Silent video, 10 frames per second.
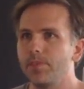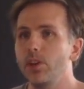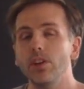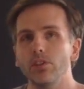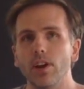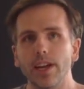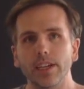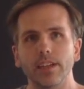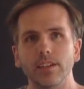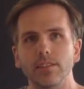You
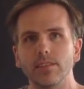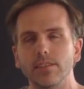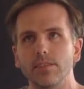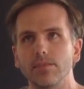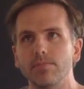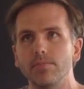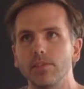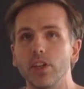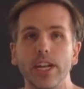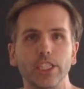
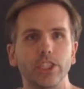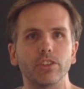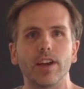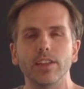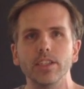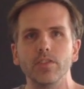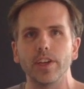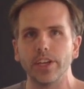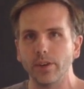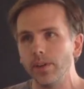can actually try on this
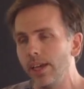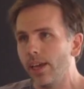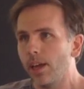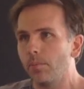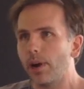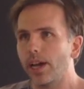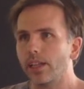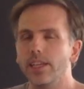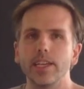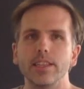video by
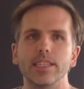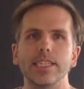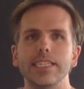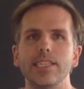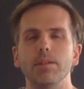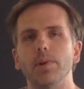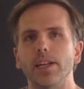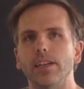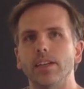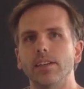clicking the CC
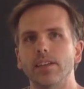button.